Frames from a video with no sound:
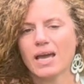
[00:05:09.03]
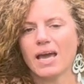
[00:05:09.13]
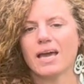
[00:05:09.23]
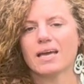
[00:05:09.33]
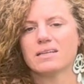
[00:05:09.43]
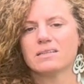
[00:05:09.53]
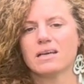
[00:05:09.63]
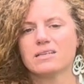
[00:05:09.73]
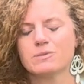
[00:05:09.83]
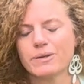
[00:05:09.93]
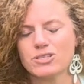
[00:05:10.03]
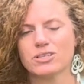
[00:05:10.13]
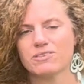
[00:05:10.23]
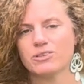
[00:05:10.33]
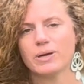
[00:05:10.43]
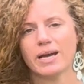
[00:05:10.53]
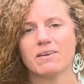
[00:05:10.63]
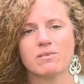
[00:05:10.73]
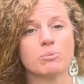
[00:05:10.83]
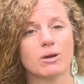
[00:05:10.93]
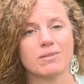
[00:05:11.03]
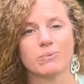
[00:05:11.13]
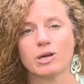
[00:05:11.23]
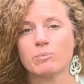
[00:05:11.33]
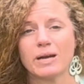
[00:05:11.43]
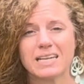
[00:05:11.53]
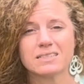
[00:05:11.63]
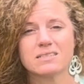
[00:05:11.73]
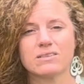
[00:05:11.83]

And especially if you have a breathwork practice,